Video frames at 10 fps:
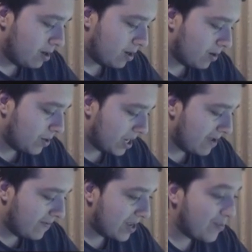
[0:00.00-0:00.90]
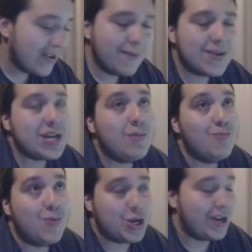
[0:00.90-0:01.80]
Because if it's not
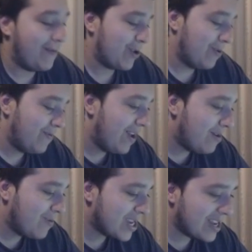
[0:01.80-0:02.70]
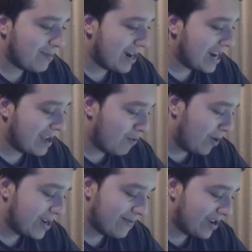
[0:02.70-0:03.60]
more difficult, then what's the bloody
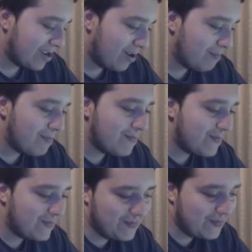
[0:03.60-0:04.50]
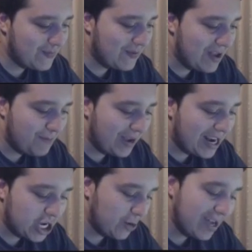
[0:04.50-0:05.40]
point of it being
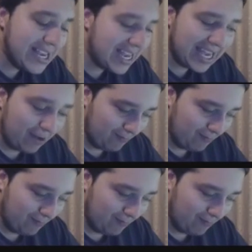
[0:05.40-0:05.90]
too easy?